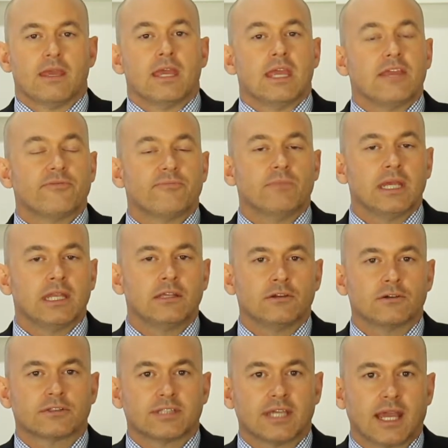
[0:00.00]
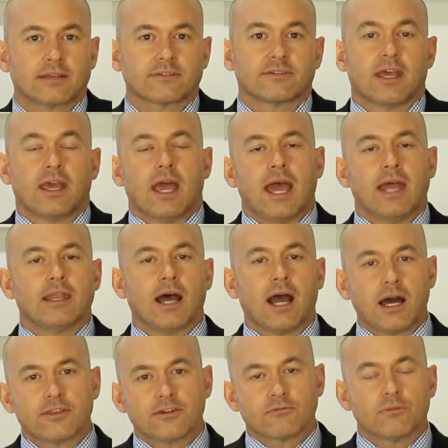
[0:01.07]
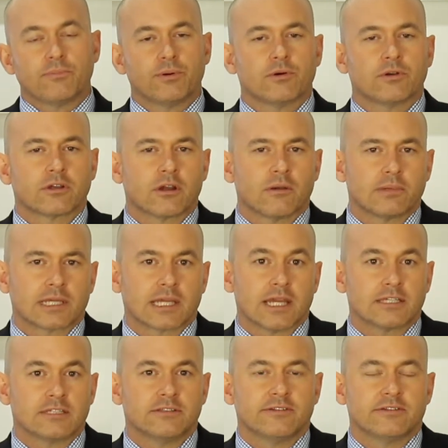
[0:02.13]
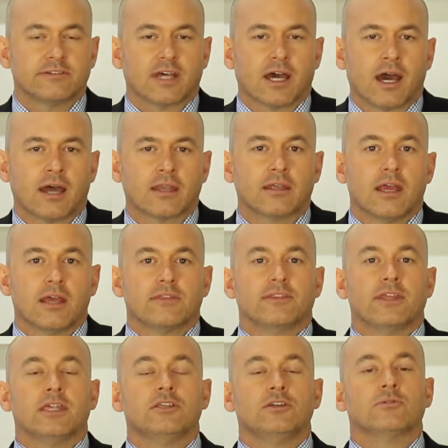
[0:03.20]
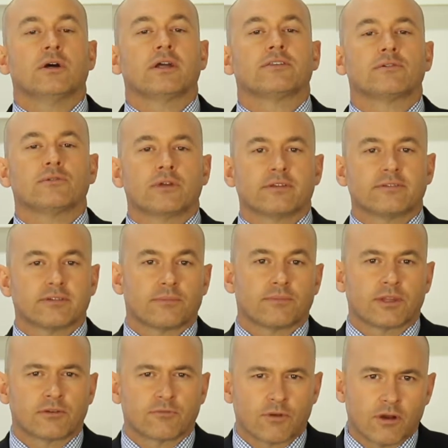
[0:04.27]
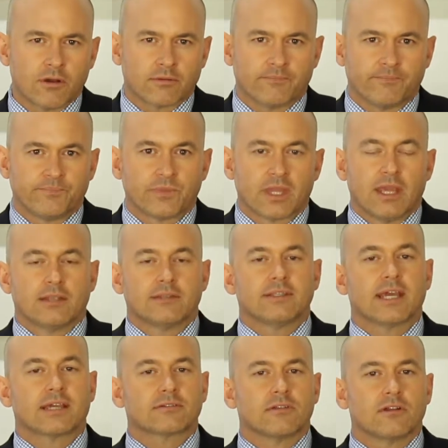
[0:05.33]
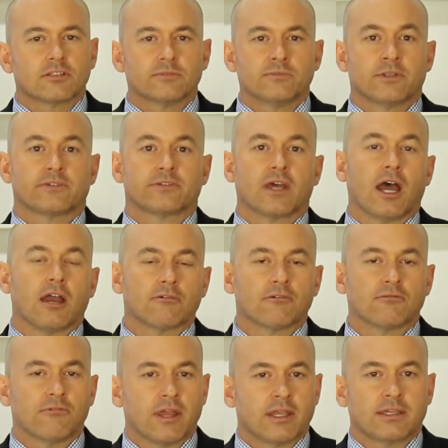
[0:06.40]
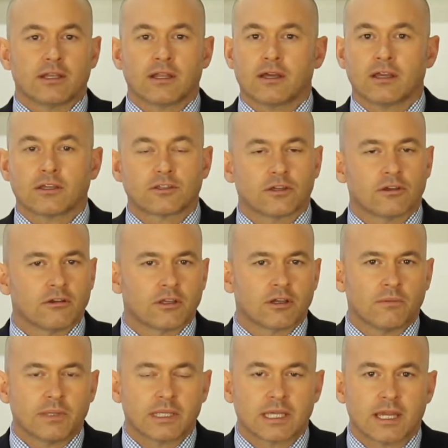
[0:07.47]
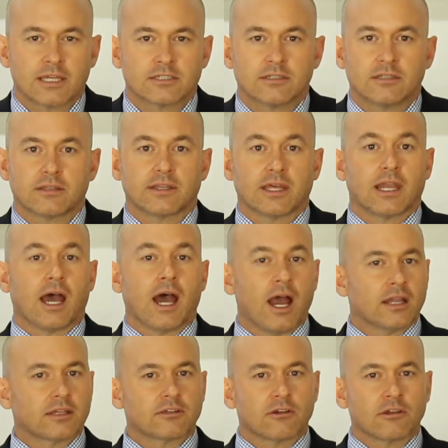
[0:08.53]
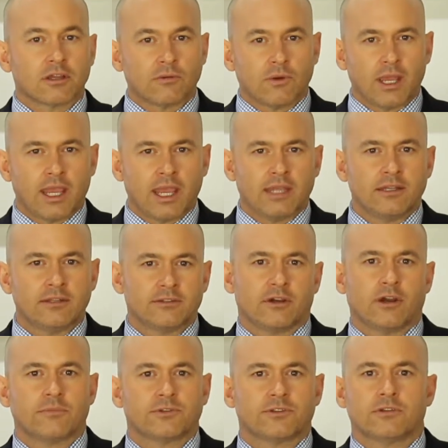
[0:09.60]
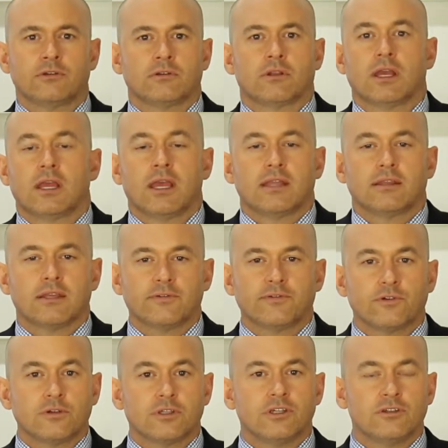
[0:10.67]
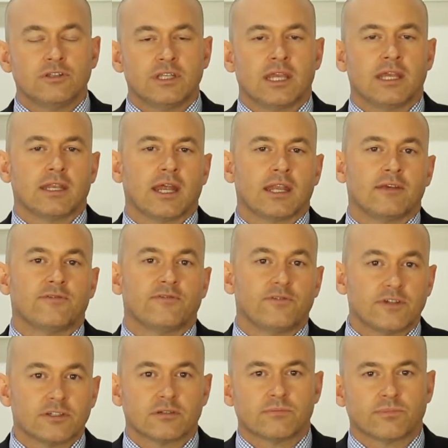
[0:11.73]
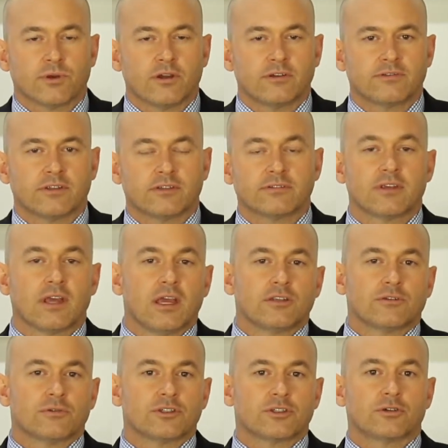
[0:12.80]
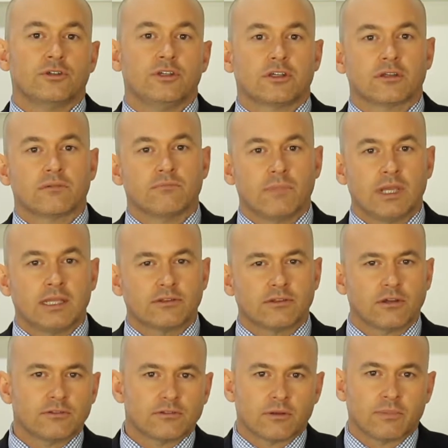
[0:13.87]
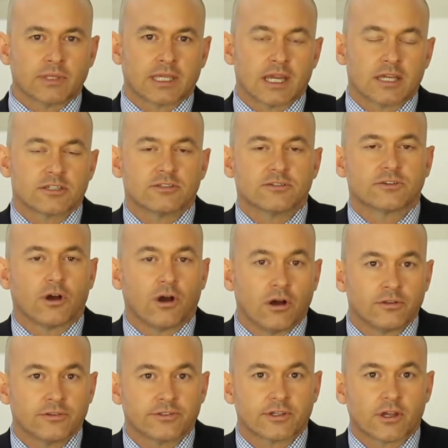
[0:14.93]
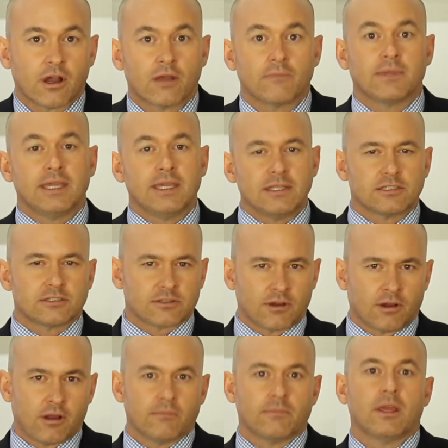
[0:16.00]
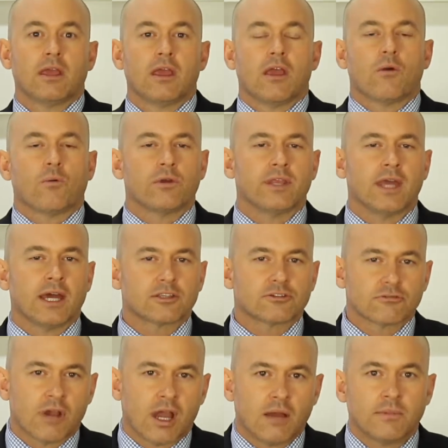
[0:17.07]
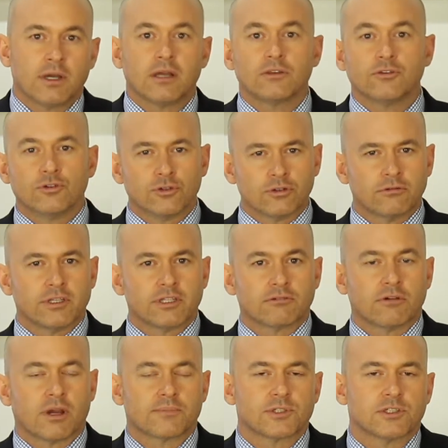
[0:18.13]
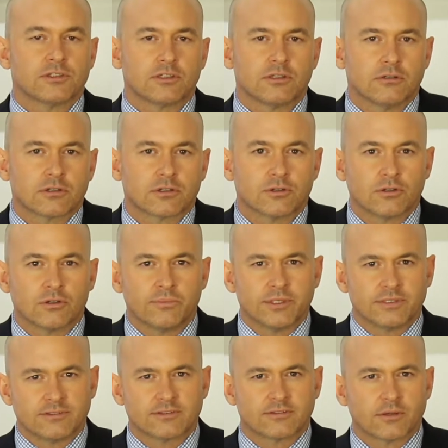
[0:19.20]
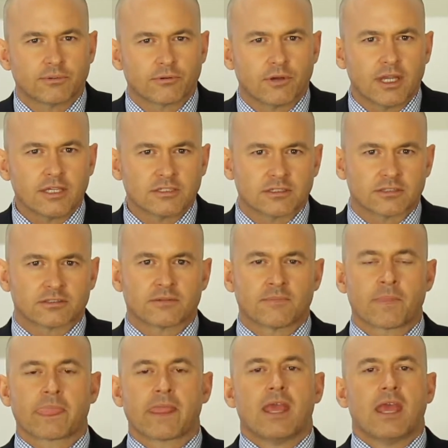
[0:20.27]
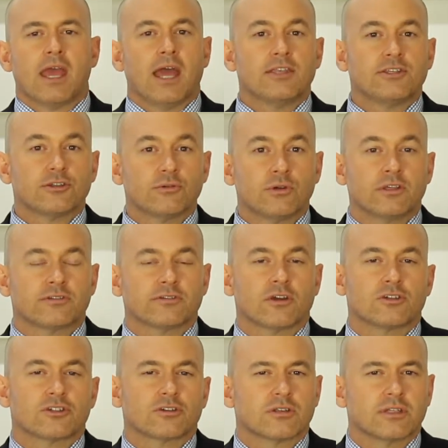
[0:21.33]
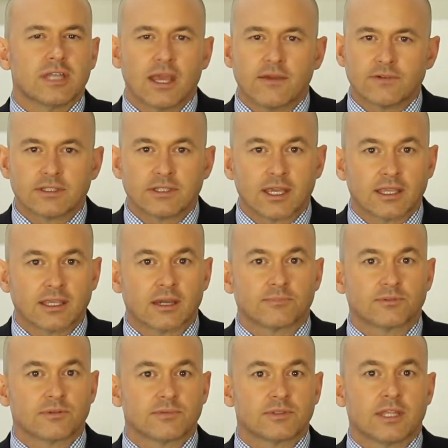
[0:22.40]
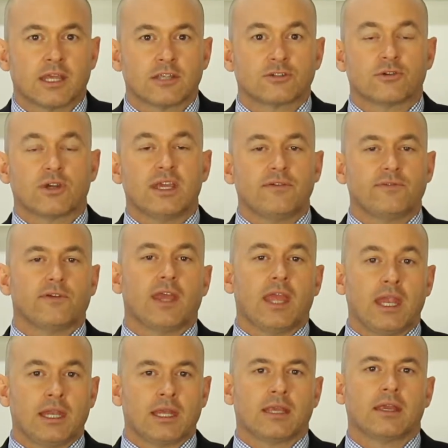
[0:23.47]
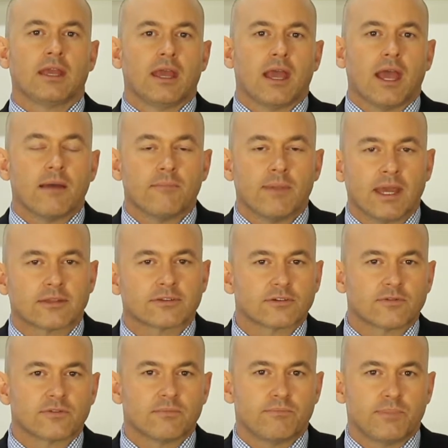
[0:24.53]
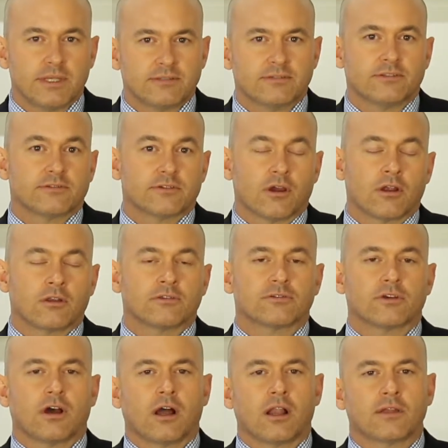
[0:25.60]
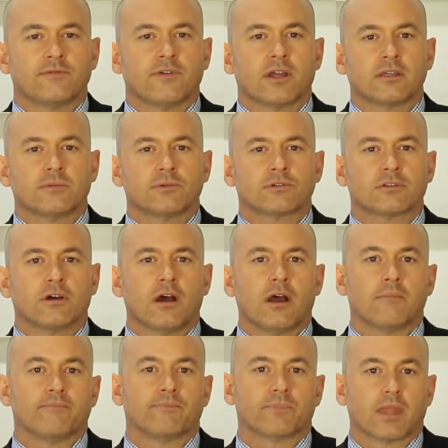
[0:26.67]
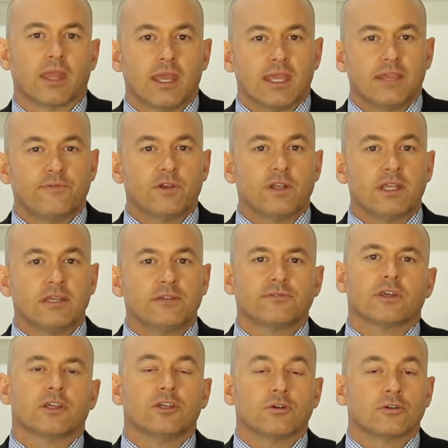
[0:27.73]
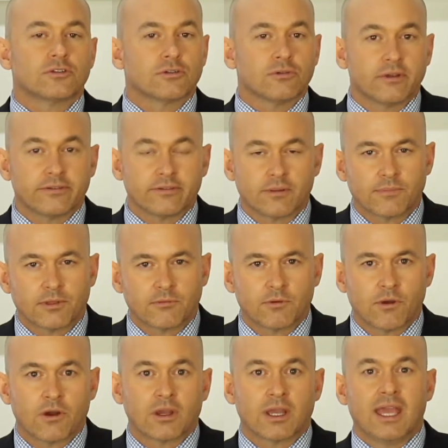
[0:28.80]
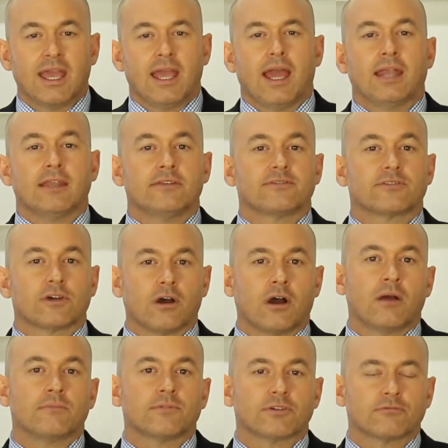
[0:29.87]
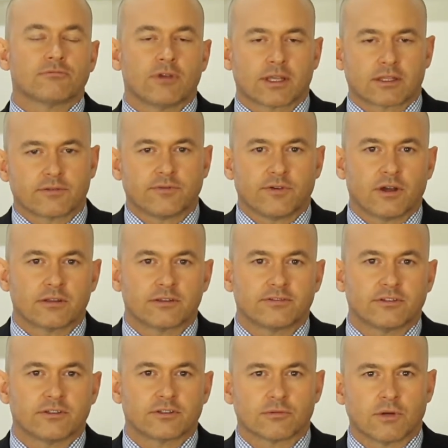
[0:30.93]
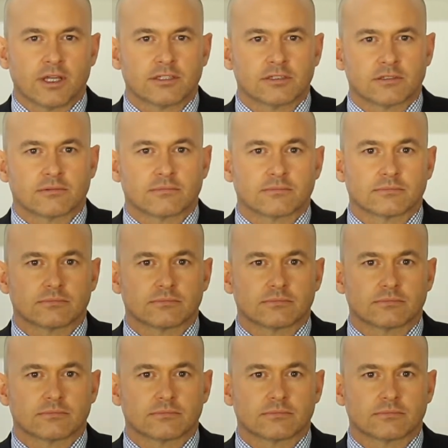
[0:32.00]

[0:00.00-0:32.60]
If meeting your tax and other reporting obligations is hard, then you are doing something wrong. Tax lodgements are a regular occurring obligation that aren't going away anytime soon. Therefore, you need an efficient process to ensure you can meet those obligations on time each time without drama nor interruption to your core business operations. And doing so should never take up substantial, if any, amounts of the business owner's highly valuable time. If it is, you're doing something wrong and it's time to rectify the situation.